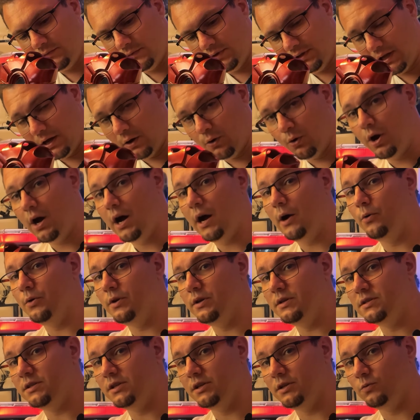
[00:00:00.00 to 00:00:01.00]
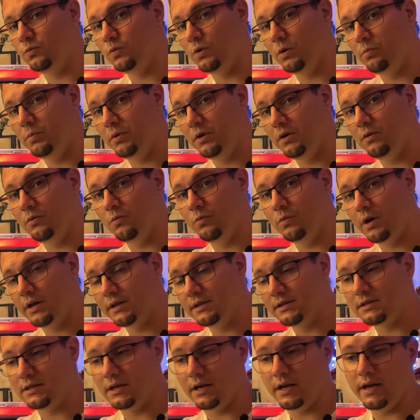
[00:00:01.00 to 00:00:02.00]
Now, how easy it will be
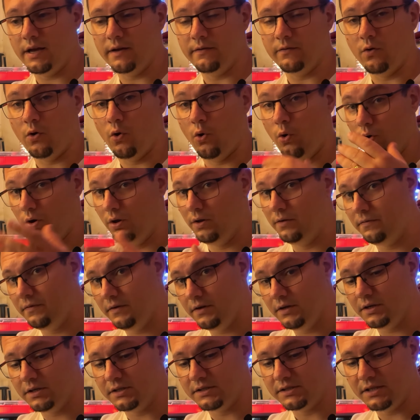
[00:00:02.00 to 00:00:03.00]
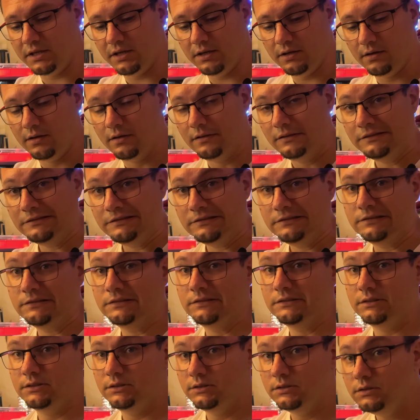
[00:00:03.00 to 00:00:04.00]
once I have all the fingers in,
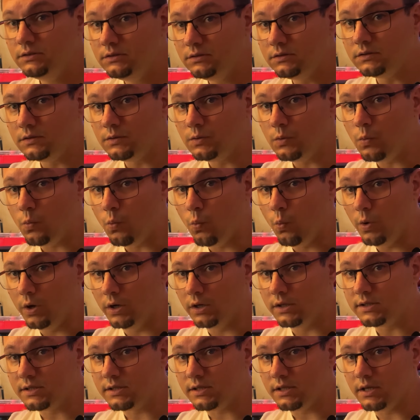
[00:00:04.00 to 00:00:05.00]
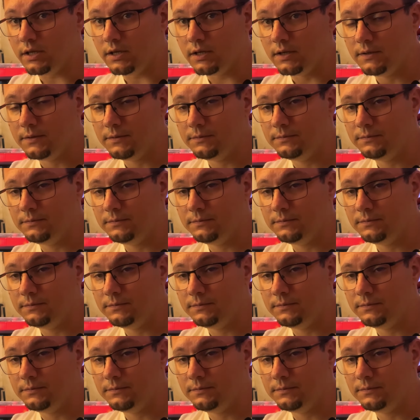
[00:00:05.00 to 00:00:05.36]
we'll see.